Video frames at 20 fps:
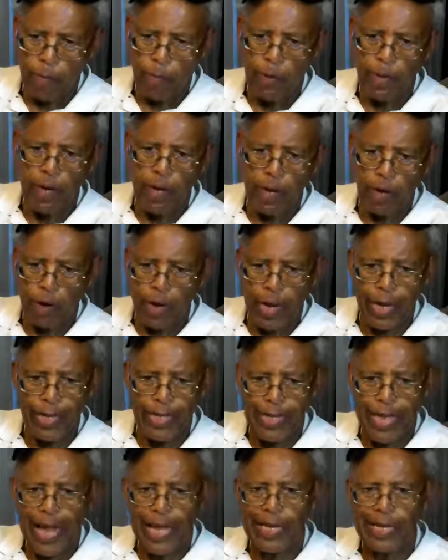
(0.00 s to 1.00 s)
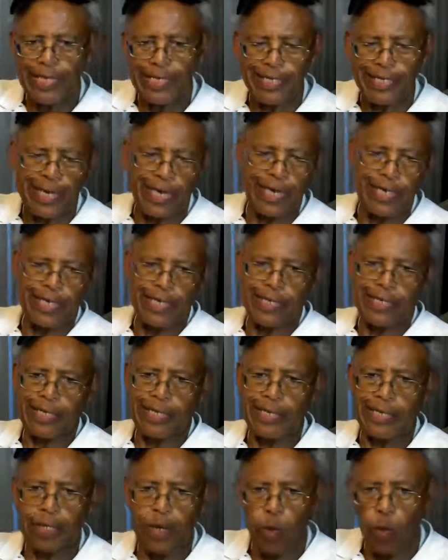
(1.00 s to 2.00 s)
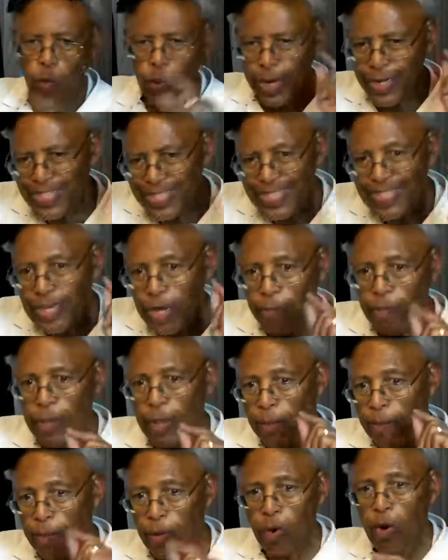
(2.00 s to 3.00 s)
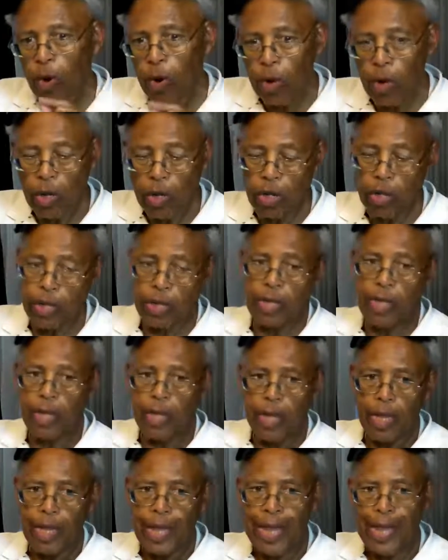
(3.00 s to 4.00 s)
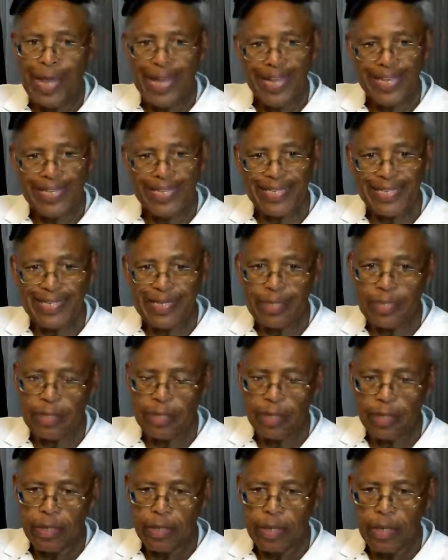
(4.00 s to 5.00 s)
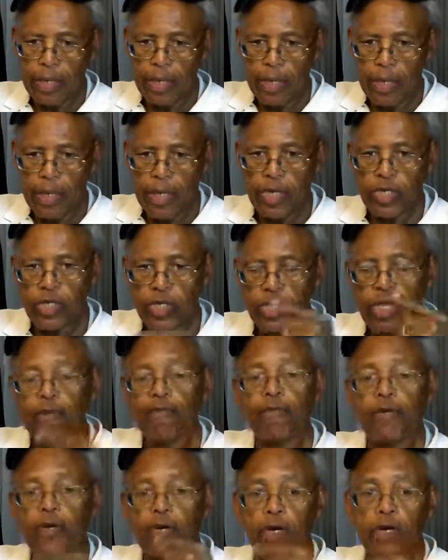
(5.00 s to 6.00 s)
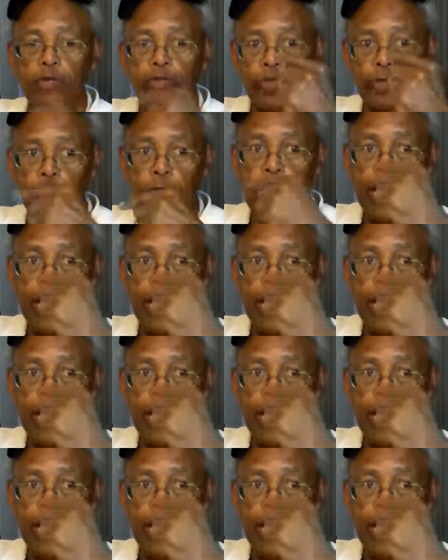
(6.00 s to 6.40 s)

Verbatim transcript: Peter acknowledges the wisdom that Paul has is difficult to